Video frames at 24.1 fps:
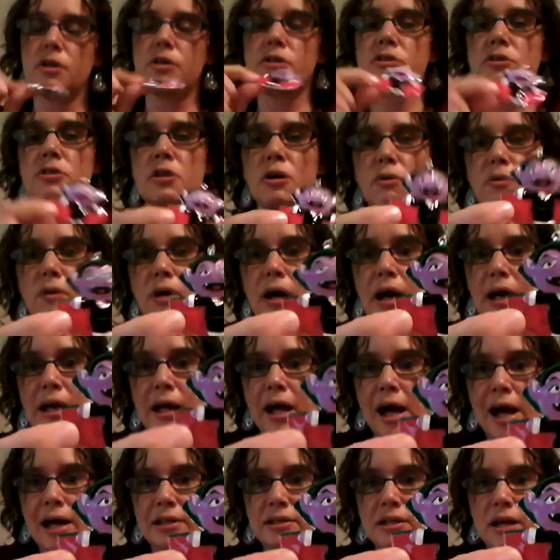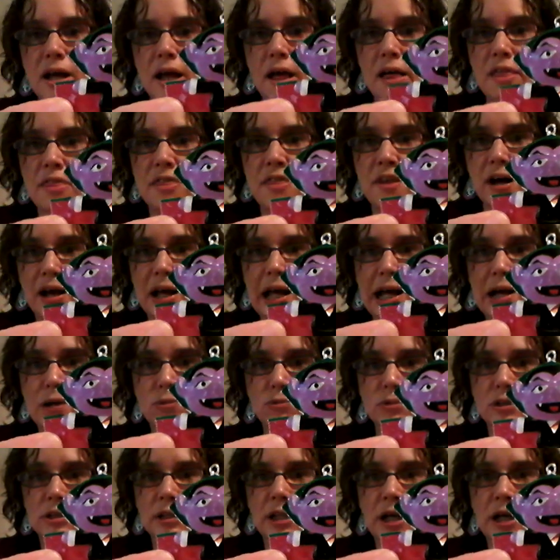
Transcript: So, I got the Count.